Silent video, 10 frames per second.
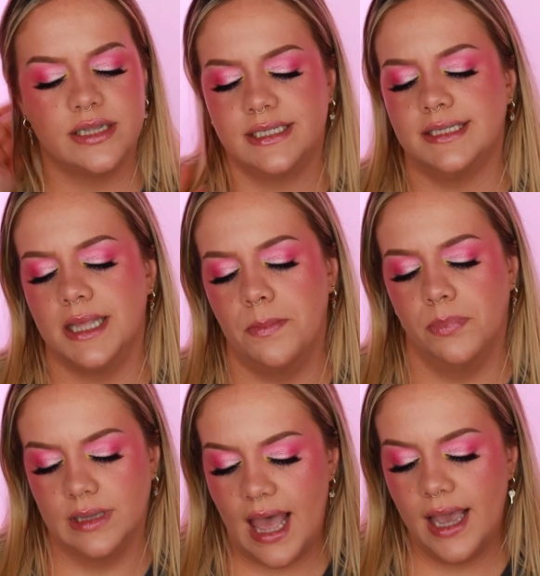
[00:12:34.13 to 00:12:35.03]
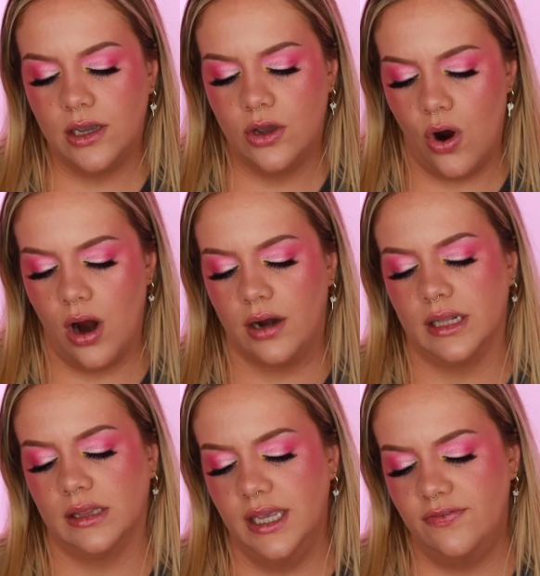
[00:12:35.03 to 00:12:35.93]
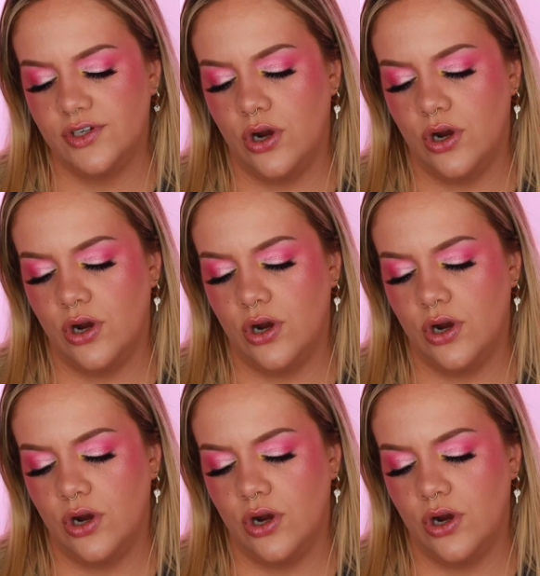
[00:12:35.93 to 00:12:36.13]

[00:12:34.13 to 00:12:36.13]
This is the Black Card Lift,